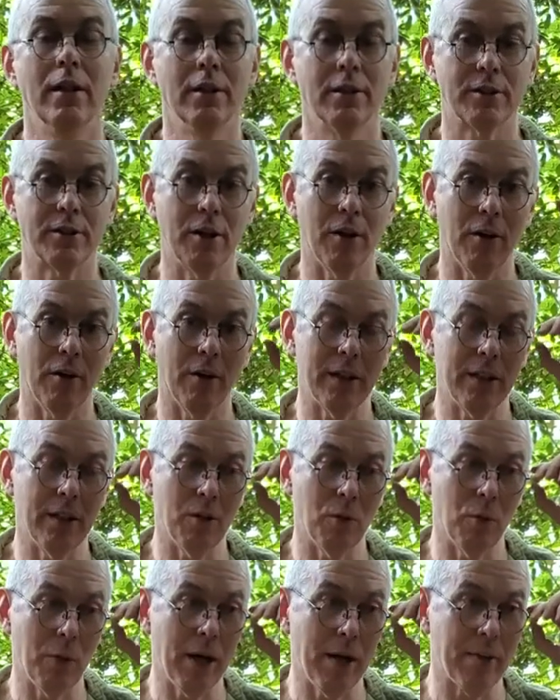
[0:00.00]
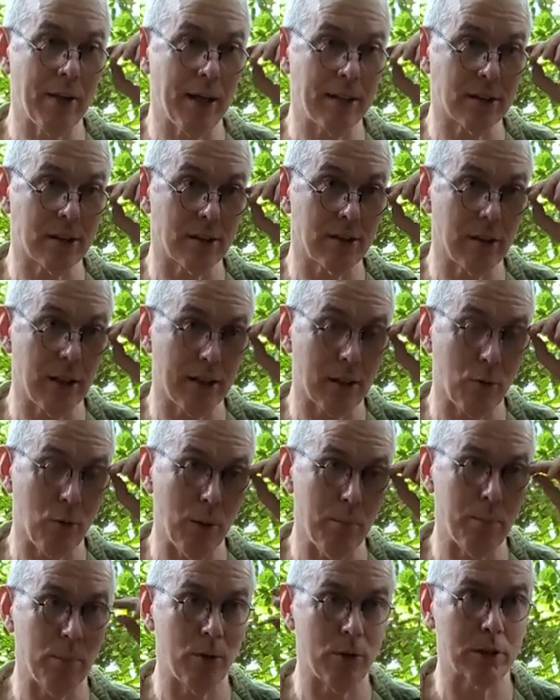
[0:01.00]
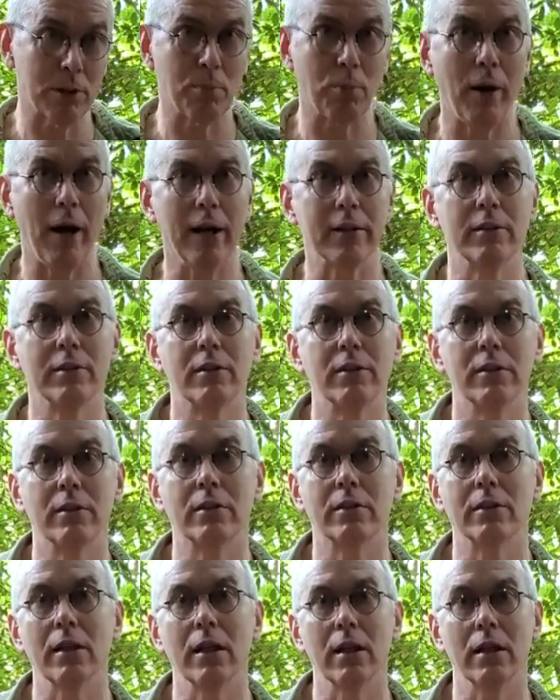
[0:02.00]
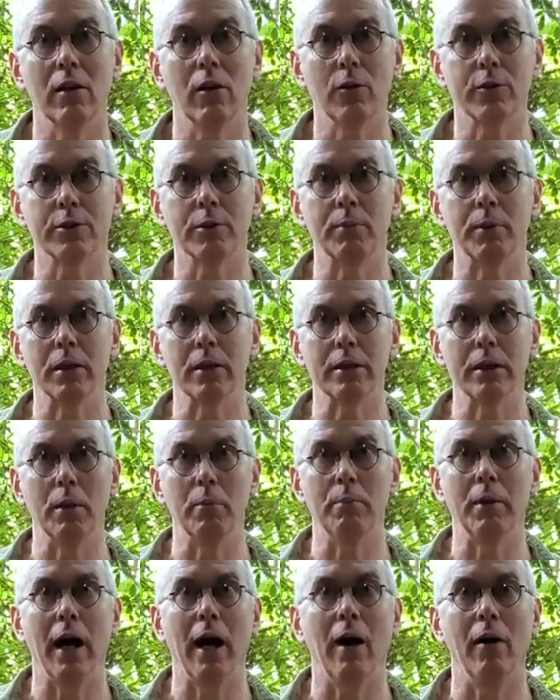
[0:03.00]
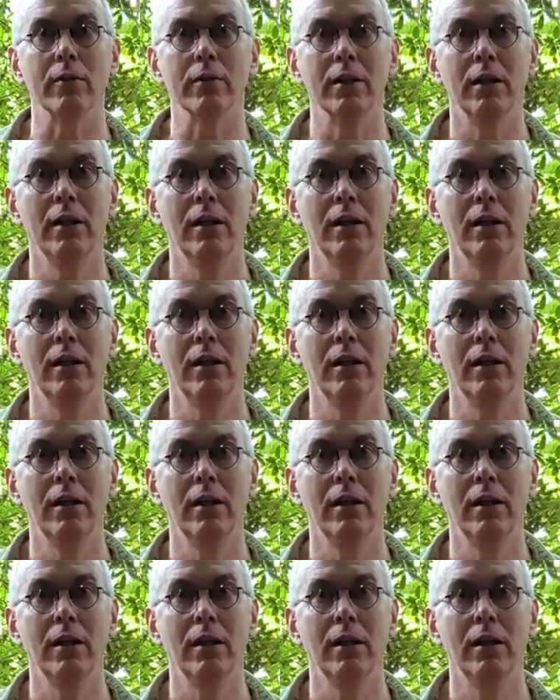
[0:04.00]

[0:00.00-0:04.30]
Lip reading: So in a way, that's like what Buddhist practice is ultimately about.